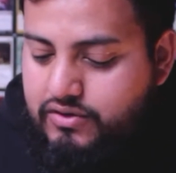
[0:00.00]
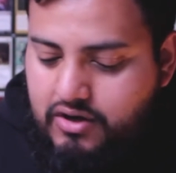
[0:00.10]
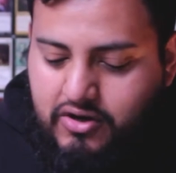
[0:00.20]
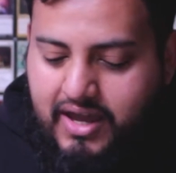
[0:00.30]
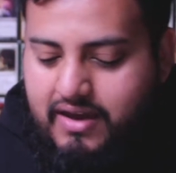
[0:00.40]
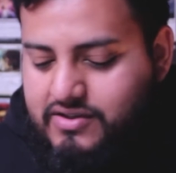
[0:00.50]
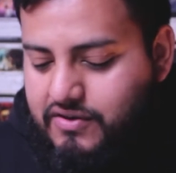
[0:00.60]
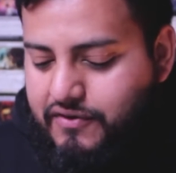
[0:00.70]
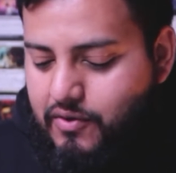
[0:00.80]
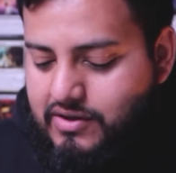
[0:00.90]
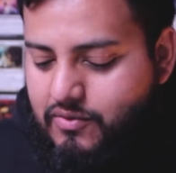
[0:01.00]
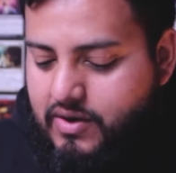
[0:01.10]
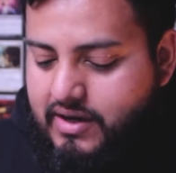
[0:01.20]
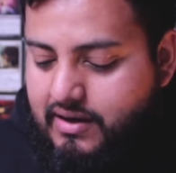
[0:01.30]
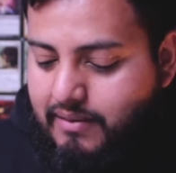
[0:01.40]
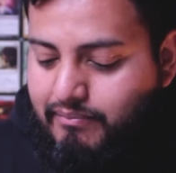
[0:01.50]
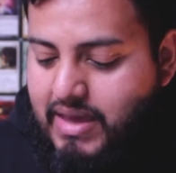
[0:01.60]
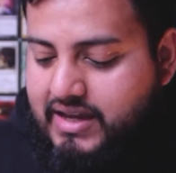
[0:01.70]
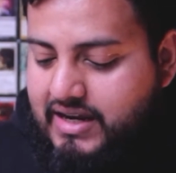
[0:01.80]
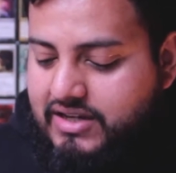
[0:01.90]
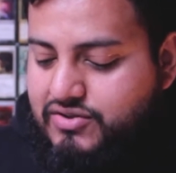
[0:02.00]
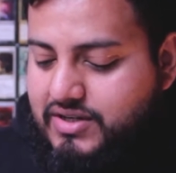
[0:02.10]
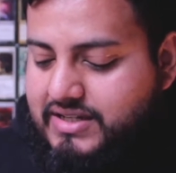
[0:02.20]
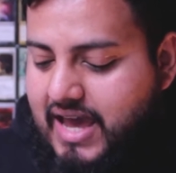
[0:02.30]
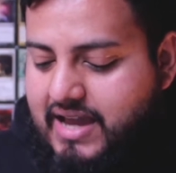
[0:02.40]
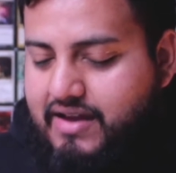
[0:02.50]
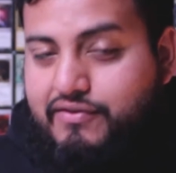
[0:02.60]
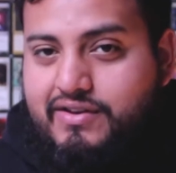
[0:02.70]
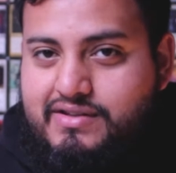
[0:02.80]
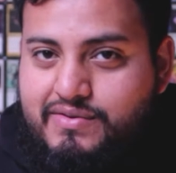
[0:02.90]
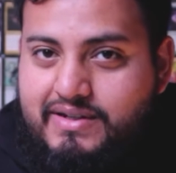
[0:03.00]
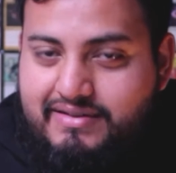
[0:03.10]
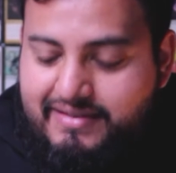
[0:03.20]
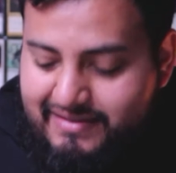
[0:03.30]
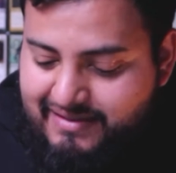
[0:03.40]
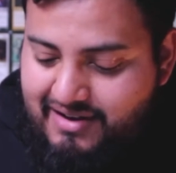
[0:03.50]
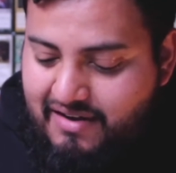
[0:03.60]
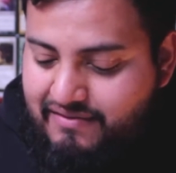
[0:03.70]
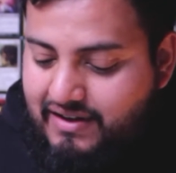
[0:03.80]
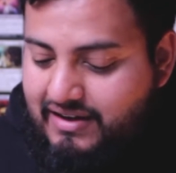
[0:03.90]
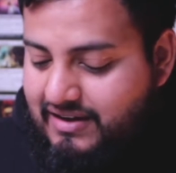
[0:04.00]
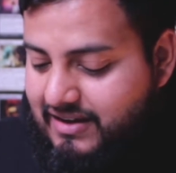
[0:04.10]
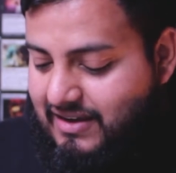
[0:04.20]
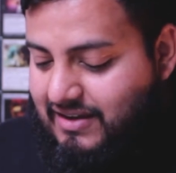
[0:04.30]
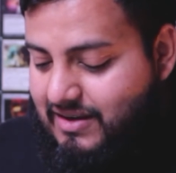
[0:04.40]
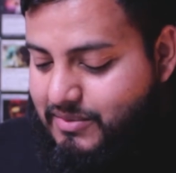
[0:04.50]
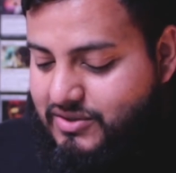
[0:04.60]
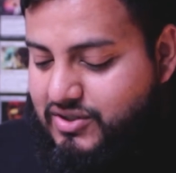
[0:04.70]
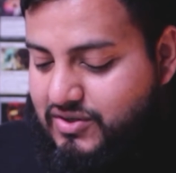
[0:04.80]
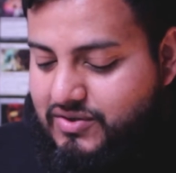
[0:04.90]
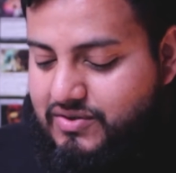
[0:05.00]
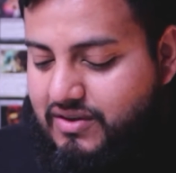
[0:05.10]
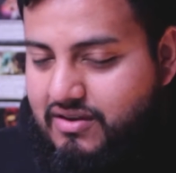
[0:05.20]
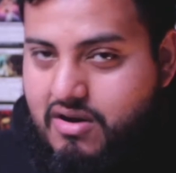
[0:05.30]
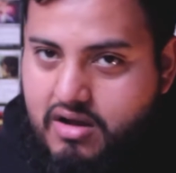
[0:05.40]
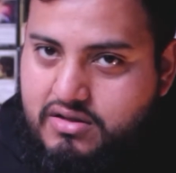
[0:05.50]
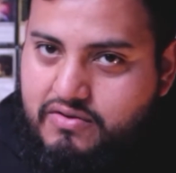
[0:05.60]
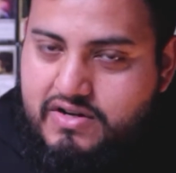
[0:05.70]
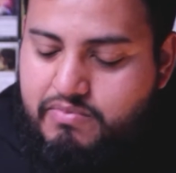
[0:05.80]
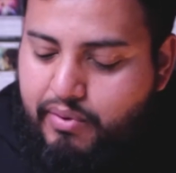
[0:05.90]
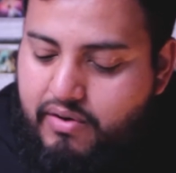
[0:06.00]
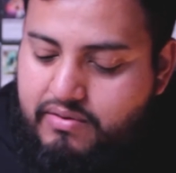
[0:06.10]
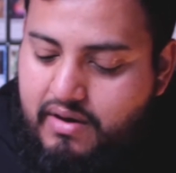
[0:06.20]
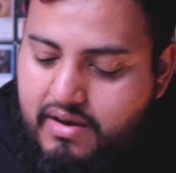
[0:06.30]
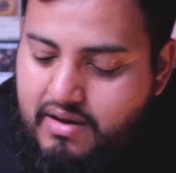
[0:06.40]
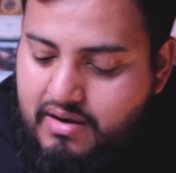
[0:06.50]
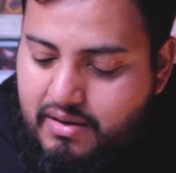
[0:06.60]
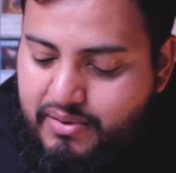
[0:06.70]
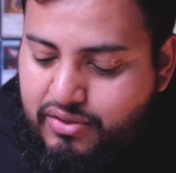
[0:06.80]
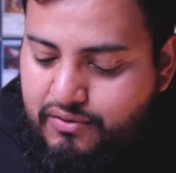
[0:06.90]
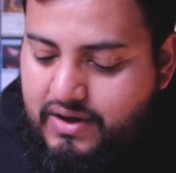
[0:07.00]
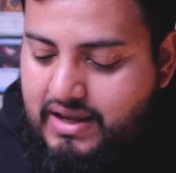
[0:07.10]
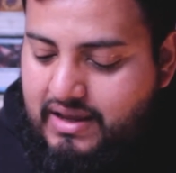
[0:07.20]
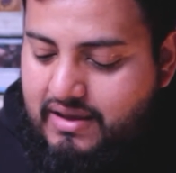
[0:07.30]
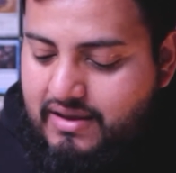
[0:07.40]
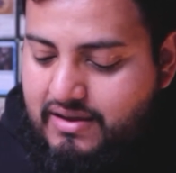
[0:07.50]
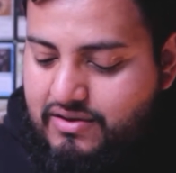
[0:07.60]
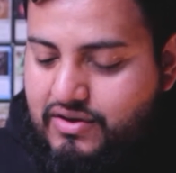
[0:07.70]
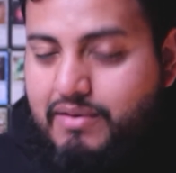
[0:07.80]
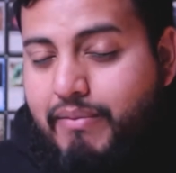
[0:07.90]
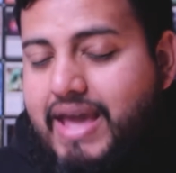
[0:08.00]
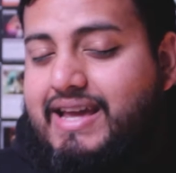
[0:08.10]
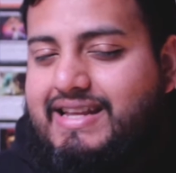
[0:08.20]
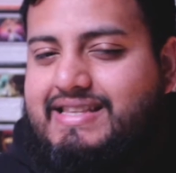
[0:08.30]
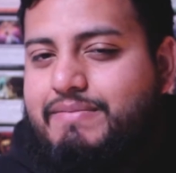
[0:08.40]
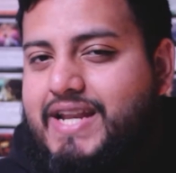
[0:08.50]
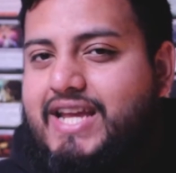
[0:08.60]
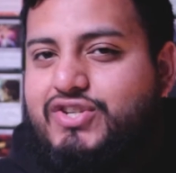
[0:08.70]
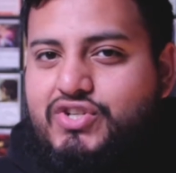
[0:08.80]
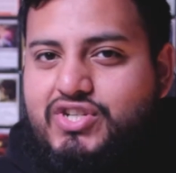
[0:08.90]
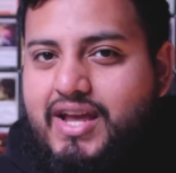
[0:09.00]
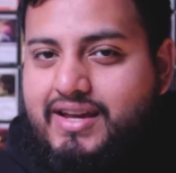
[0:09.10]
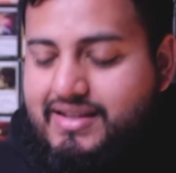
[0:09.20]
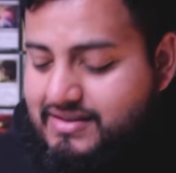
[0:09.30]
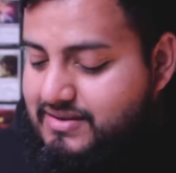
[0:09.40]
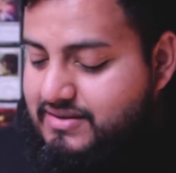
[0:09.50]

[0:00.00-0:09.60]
Okay, so if you roll a 1, make an extra attack after this one. Not fun. Number 2, you knock the creature prone. Number 3, you can make an intimidation check